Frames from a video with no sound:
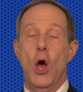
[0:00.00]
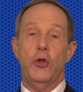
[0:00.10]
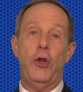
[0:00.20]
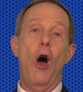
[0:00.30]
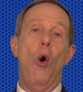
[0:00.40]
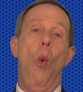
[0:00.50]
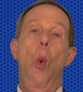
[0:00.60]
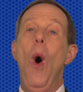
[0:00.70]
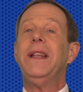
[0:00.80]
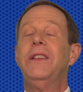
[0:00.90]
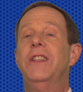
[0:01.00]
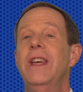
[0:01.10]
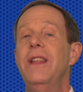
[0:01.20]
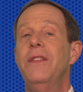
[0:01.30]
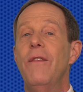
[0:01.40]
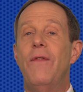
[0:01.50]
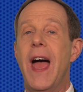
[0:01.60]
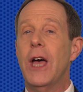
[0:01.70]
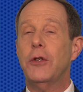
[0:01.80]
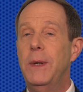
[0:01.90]
So, what did the
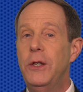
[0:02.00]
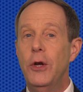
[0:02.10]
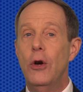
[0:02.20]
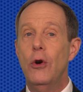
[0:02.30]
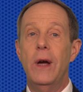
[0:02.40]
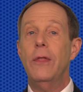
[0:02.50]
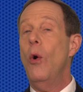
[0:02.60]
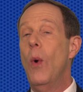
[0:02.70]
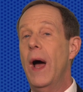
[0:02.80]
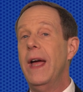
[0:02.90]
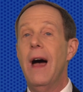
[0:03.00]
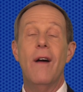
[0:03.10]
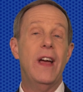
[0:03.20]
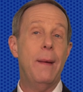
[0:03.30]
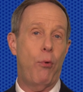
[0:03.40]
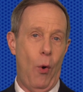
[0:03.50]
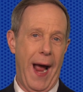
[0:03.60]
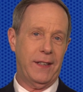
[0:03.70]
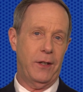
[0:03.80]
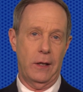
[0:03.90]
FASB do in the way of a
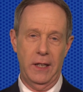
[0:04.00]
practical